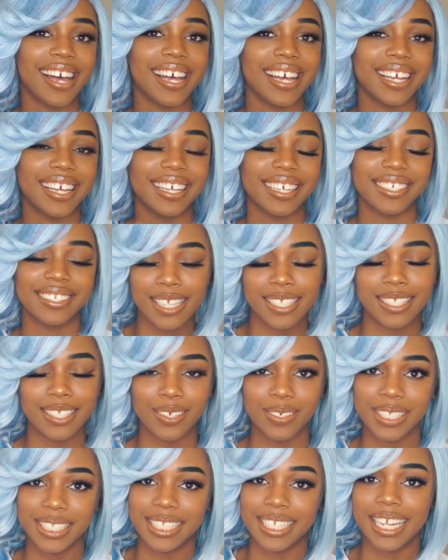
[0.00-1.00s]
Hi. So
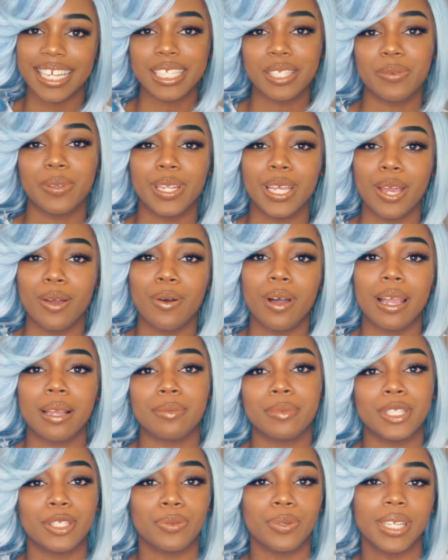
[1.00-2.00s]
in today's video,
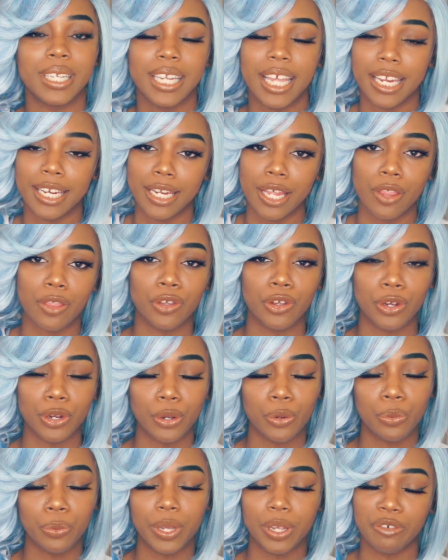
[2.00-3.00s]
I'm doing
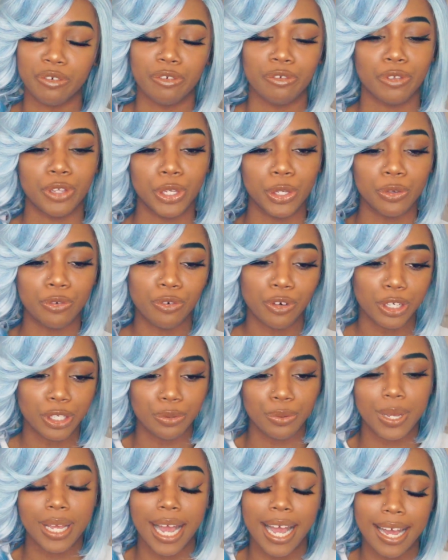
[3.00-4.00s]
another wig review for
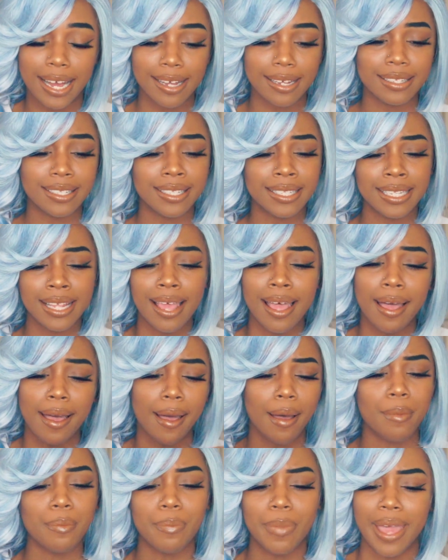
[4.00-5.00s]
you guys.
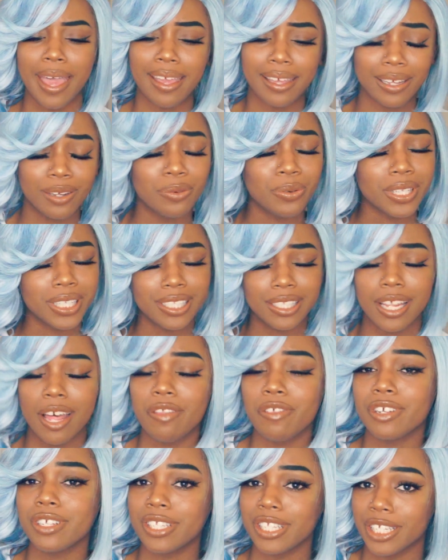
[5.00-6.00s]
I'm back with
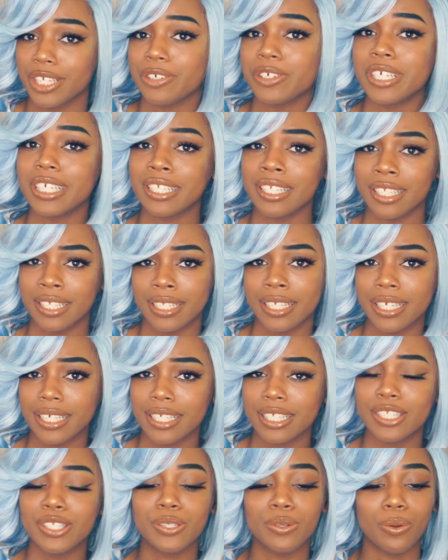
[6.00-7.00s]
another ZURYSIS
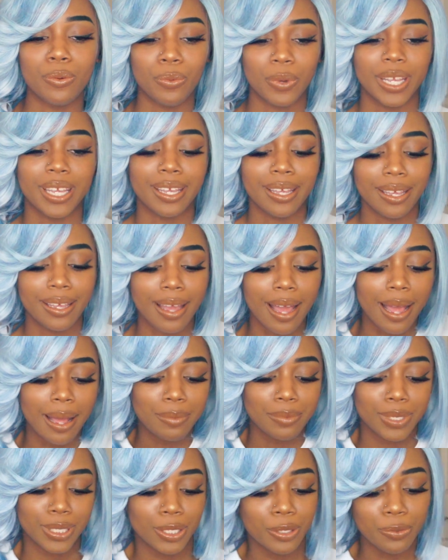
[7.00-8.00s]
wig.
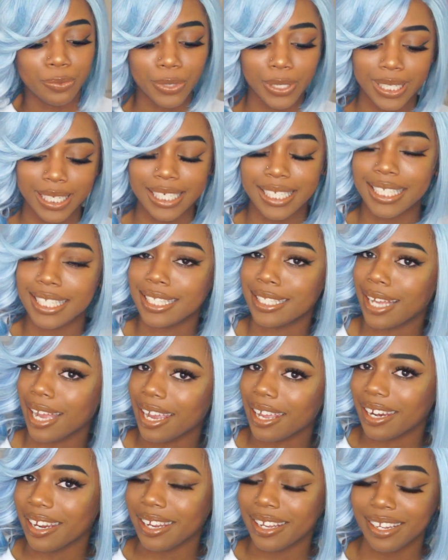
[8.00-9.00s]
I'm super
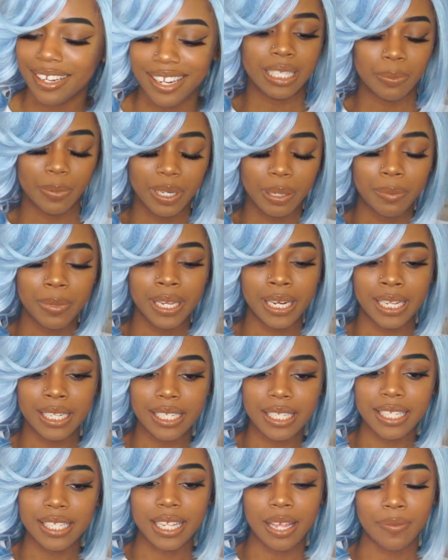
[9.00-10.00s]
excited. It's been a minute
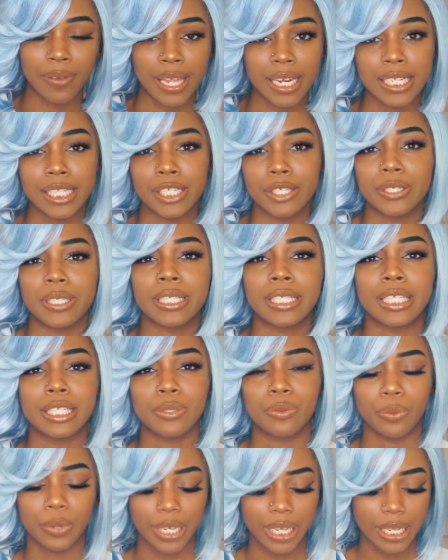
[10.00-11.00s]
since I've had a
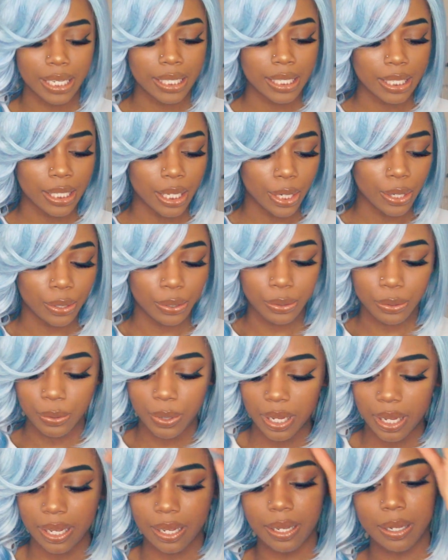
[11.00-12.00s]
ZURYSIS wig. So
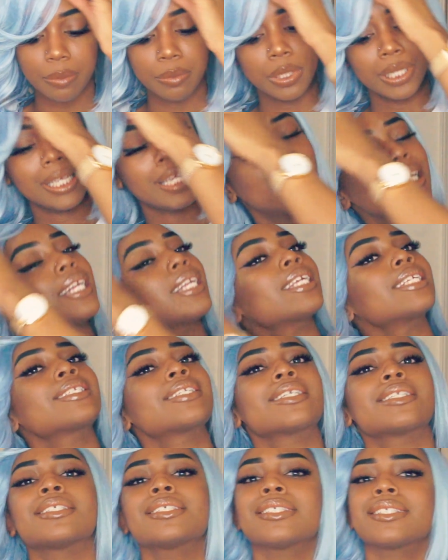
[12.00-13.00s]
yeah,
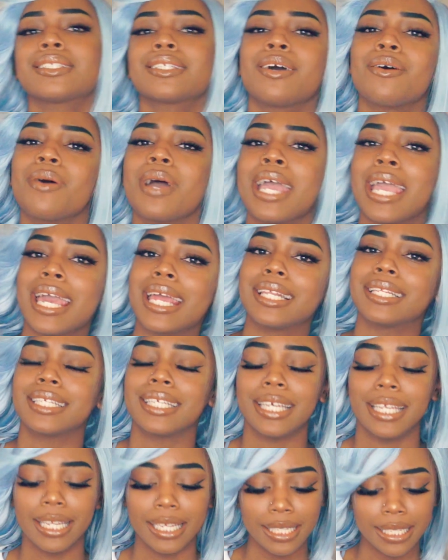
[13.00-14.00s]
let's just go ahead and
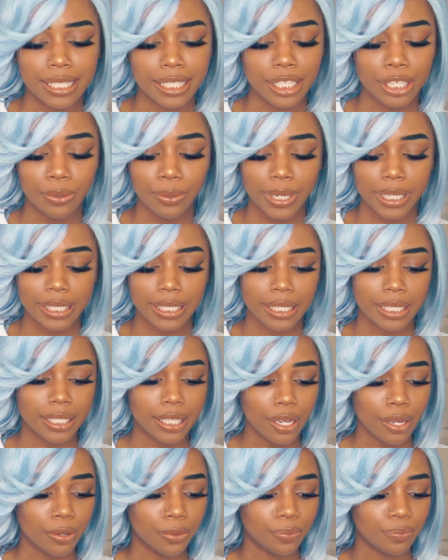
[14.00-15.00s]
get into it.
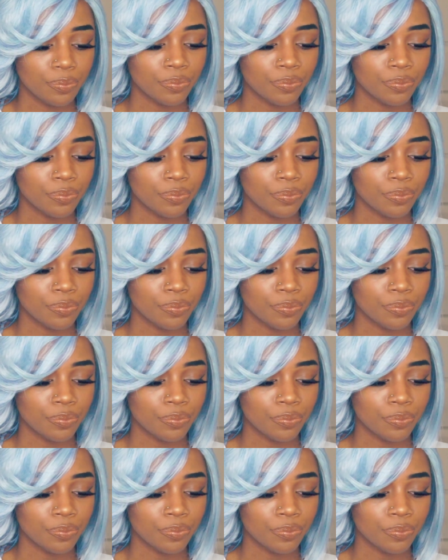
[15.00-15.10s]
So